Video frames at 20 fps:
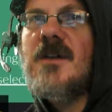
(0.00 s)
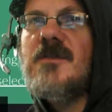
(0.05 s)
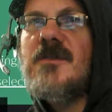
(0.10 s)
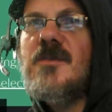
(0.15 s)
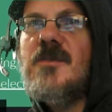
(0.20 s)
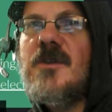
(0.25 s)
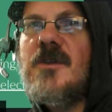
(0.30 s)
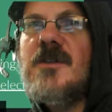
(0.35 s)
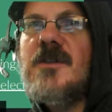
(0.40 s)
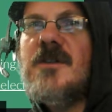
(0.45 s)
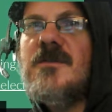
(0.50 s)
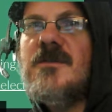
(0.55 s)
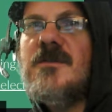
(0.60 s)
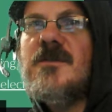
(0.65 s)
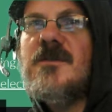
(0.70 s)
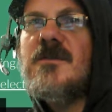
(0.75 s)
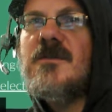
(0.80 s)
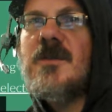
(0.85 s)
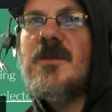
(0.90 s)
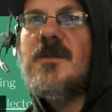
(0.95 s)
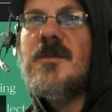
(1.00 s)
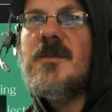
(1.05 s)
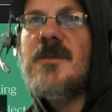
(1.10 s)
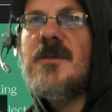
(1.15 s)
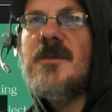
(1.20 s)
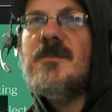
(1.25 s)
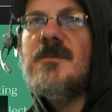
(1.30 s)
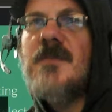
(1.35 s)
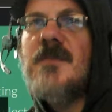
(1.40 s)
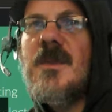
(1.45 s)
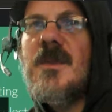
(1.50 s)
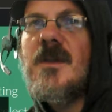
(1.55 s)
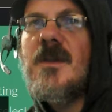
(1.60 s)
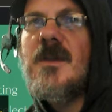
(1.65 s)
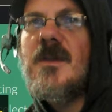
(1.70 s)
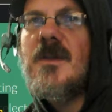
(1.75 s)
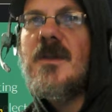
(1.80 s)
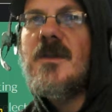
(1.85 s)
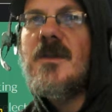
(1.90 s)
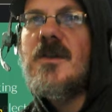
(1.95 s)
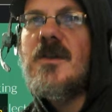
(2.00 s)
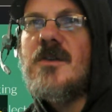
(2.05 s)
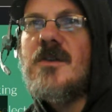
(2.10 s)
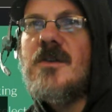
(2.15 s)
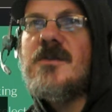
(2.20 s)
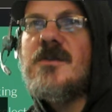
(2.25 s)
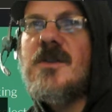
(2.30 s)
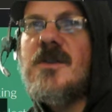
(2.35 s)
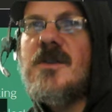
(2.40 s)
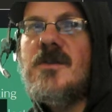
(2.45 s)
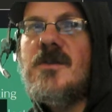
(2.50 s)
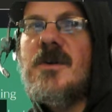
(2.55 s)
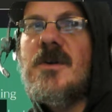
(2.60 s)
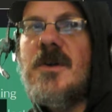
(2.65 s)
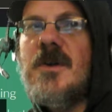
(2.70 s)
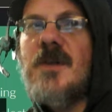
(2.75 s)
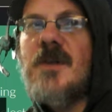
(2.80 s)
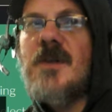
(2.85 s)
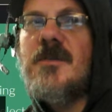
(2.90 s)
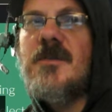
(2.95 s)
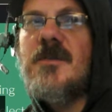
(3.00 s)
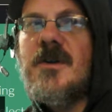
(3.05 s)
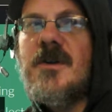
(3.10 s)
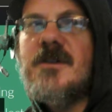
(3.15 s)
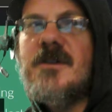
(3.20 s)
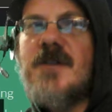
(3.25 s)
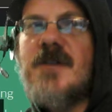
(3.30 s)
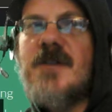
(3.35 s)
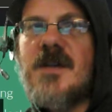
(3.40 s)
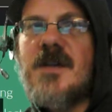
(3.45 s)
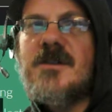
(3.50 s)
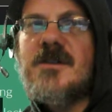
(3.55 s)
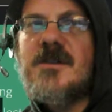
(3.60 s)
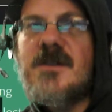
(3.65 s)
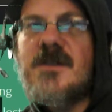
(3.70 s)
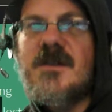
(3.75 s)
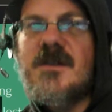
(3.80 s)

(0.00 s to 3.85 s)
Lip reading: break and wrap it up. Using query operators, actually.